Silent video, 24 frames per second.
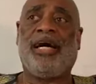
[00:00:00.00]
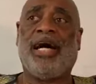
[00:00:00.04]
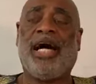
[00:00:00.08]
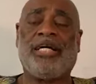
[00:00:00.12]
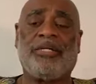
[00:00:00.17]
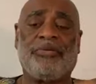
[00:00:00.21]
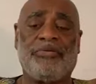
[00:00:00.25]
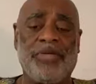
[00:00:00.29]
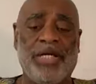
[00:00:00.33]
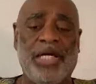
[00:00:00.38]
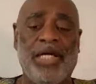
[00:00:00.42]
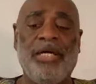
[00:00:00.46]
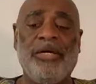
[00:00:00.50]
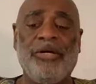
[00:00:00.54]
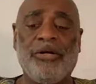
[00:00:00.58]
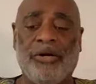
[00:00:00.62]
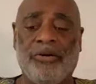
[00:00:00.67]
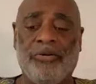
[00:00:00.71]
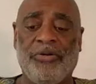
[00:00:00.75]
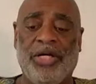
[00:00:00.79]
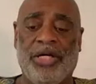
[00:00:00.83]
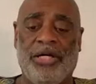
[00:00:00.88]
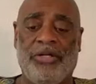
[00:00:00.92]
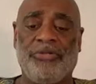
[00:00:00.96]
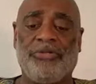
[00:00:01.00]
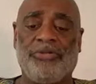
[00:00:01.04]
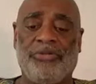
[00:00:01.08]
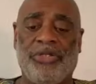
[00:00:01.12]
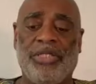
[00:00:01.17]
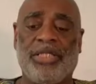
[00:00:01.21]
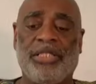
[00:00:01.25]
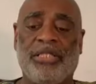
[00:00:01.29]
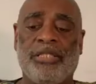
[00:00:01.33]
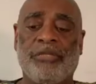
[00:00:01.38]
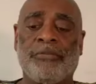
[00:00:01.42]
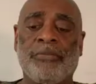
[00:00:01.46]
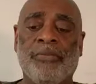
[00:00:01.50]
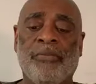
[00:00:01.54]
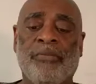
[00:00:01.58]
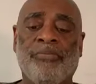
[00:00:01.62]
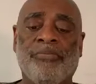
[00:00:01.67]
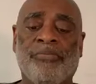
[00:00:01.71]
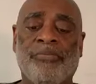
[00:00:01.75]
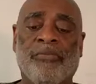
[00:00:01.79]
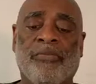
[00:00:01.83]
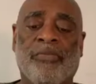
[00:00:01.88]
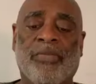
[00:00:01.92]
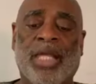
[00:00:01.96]
out of ego interest,
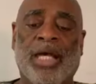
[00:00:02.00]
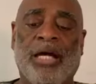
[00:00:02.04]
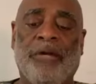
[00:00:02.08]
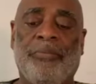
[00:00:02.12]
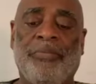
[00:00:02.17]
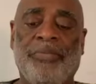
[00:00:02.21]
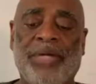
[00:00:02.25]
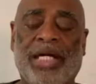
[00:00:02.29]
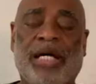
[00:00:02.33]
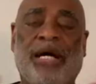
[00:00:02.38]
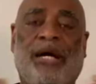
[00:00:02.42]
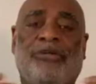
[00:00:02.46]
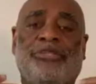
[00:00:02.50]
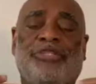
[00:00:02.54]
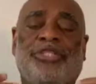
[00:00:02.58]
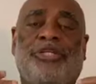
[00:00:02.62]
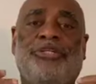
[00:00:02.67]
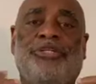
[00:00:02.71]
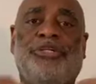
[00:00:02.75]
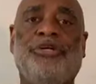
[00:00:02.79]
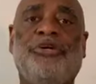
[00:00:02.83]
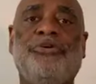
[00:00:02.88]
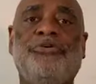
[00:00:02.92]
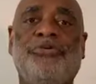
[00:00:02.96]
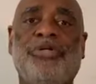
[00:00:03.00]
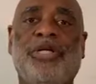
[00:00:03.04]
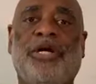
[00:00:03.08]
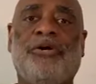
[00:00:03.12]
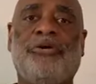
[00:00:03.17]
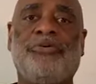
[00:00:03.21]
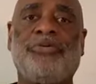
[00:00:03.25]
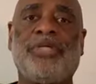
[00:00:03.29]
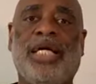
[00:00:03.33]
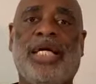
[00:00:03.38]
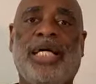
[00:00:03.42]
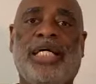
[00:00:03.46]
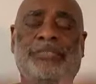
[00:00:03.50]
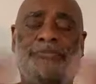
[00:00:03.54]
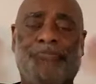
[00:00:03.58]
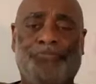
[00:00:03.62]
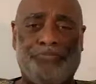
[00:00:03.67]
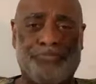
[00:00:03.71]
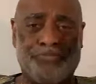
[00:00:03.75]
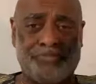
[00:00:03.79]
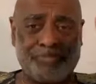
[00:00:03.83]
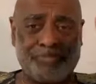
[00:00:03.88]
because you know that